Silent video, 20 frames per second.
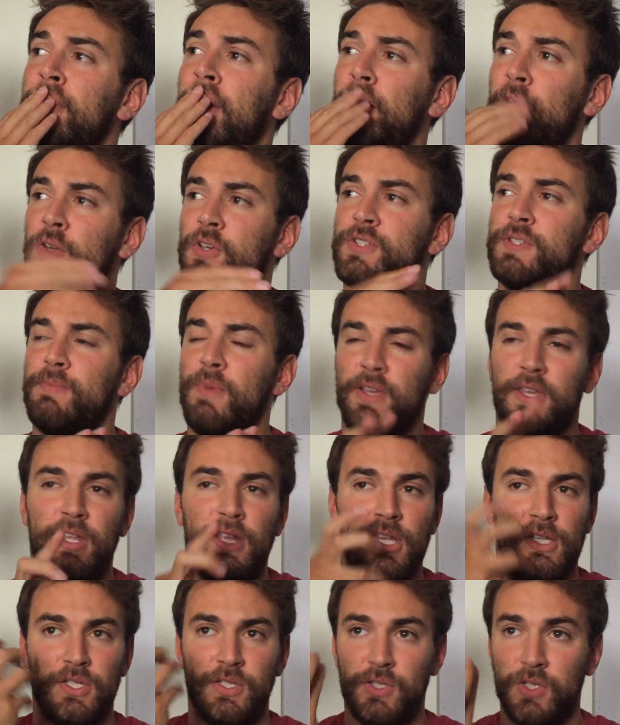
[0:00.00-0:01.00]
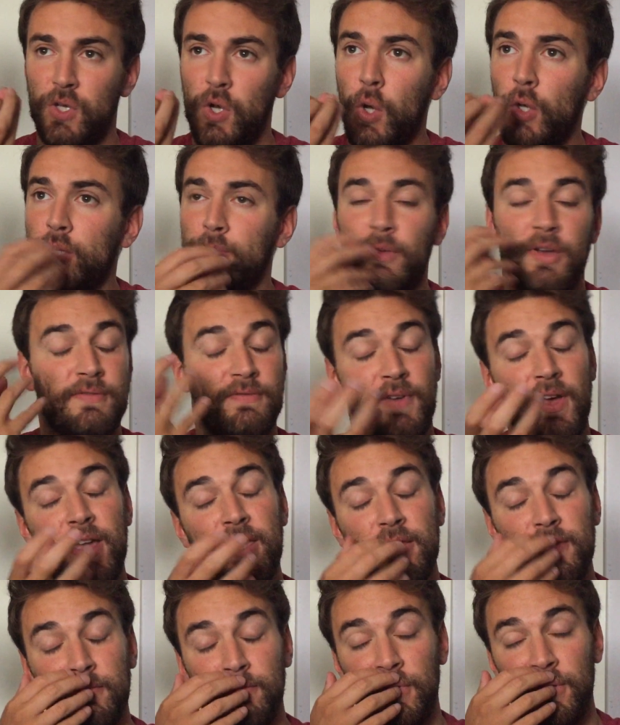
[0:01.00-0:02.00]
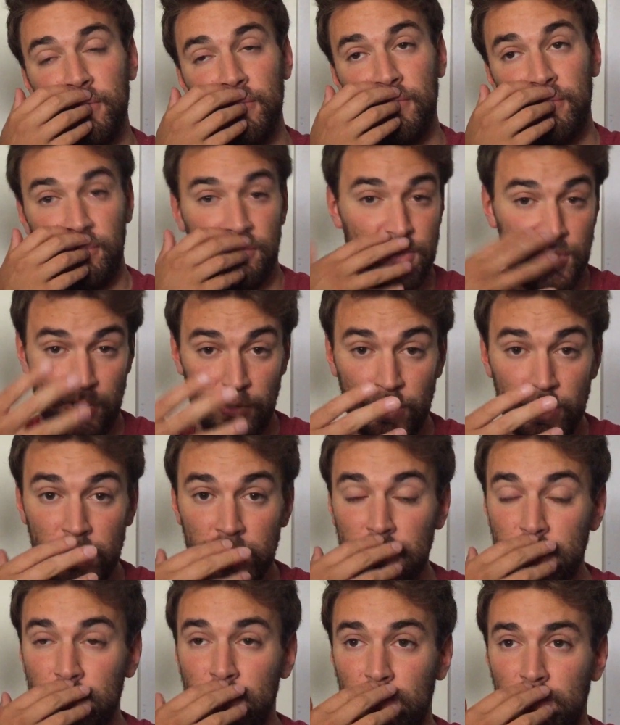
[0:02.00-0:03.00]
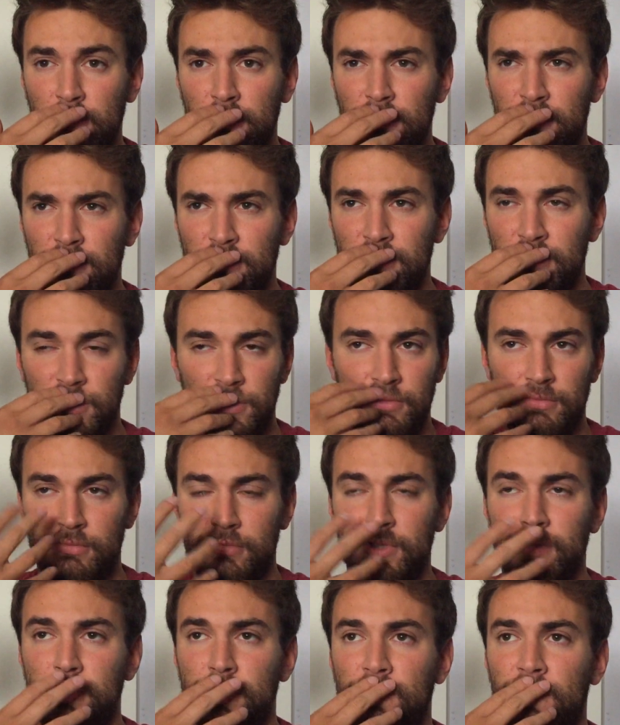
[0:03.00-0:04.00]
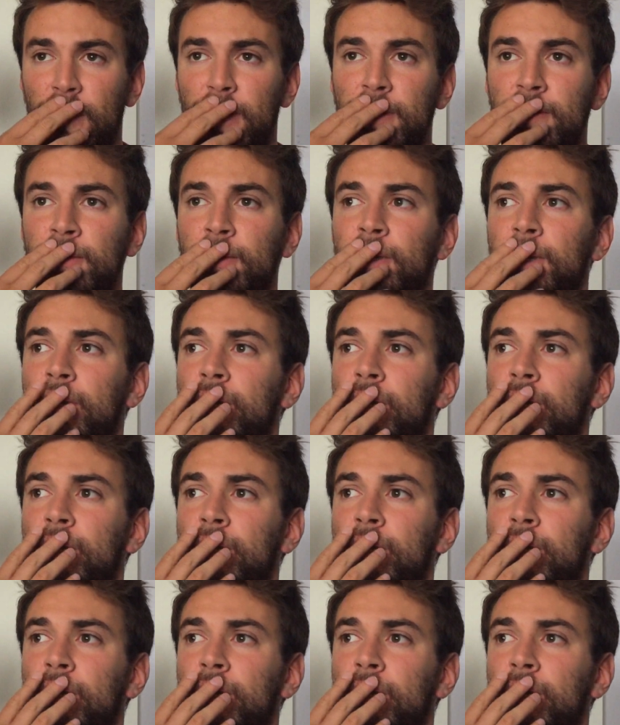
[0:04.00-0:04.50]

I lost my connection to God and my faith, my Jewish faith.